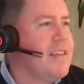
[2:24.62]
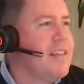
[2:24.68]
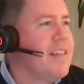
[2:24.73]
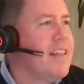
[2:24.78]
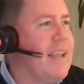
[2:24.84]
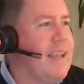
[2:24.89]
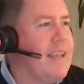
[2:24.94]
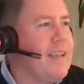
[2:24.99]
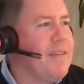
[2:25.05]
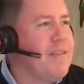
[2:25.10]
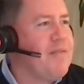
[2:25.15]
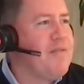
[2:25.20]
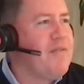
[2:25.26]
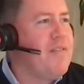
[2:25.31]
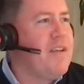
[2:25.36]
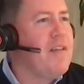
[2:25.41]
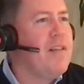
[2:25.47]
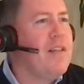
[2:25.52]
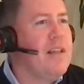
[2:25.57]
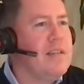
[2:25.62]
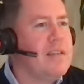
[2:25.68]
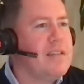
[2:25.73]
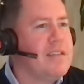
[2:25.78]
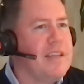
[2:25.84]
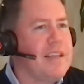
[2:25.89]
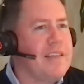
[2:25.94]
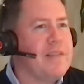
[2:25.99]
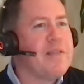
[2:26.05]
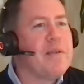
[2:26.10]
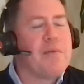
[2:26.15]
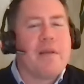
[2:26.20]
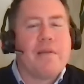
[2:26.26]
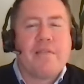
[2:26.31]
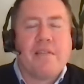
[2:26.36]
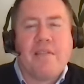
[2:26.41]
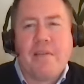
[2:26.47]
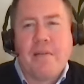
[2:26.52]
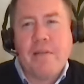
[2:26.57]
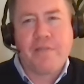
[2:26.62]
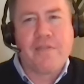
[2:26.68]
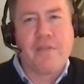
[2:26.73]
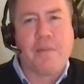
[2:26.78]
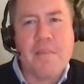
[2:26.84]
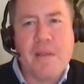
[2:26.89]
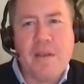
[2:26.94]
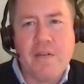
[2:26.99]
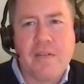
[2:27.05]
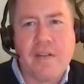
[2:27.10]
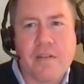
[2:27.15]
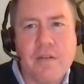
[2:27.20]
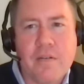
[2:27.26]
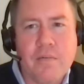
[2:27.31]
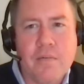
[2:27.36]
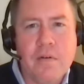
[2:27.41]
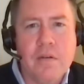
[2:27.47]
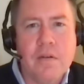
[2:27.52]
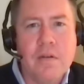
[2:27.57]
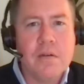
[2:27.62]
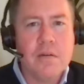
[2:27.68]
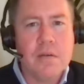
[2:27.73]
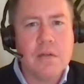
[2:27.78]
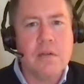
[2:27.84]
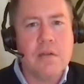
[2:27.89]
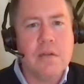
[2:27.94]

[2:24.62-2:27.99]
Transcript: like villains. Like and there was the music too. Woo!